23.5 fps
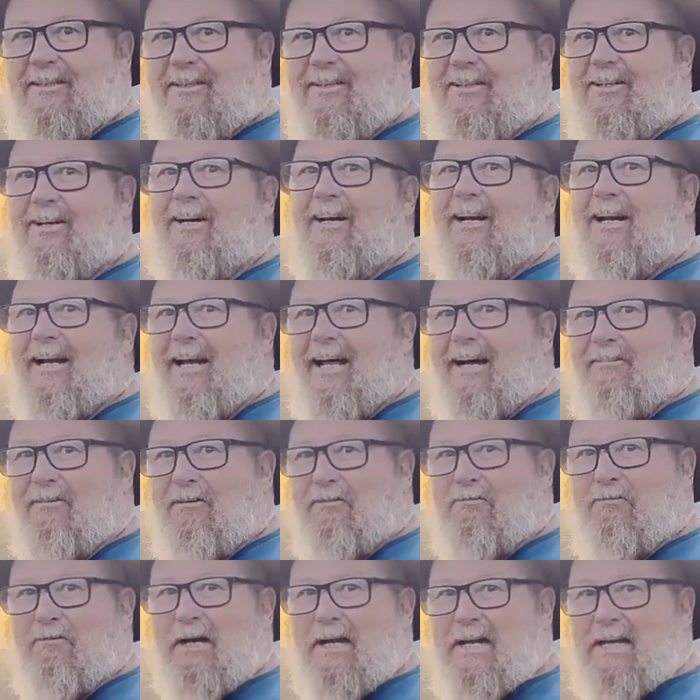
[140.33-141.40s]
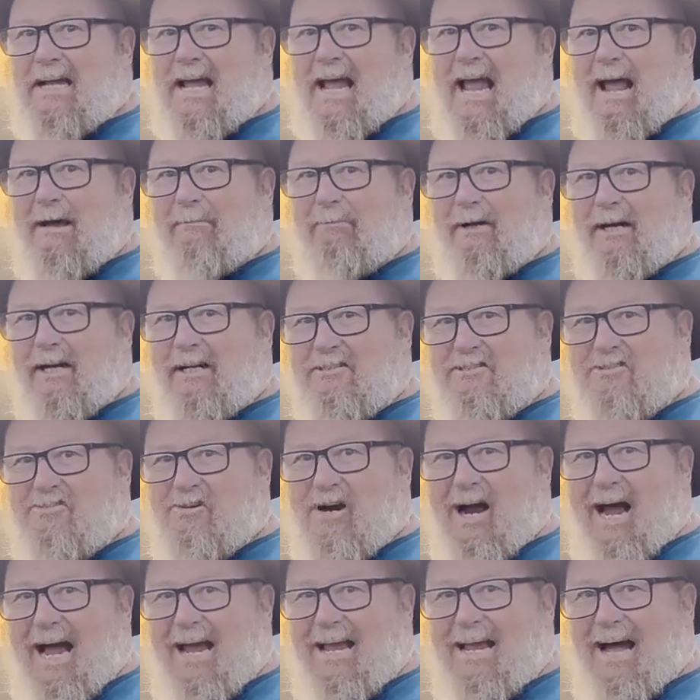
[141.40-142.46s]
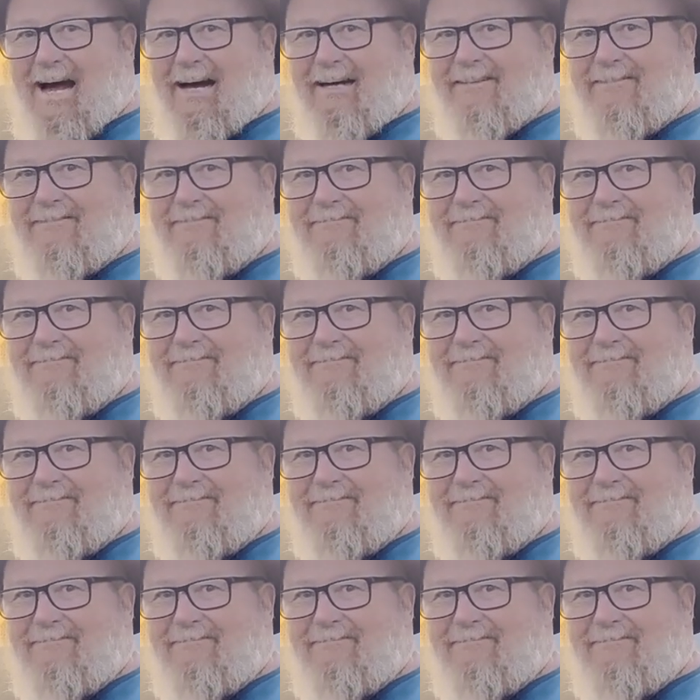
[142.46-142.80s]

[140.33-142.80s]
Gotta love a free camp in Australia.